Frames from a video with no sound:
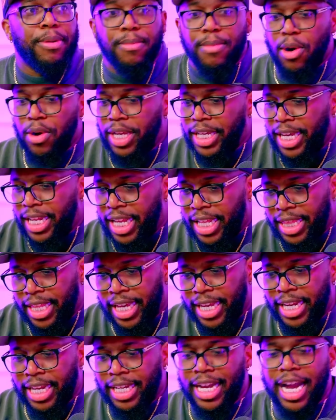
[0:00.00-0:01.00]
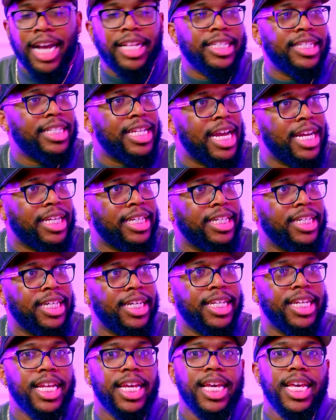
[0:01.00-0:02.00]
promoting anything. Their content's not
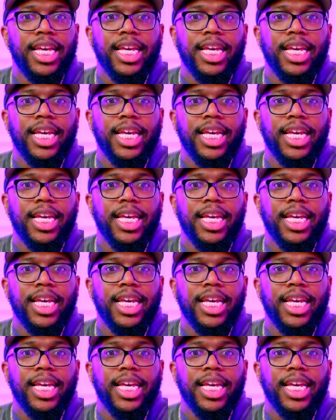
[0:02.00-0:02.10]
good.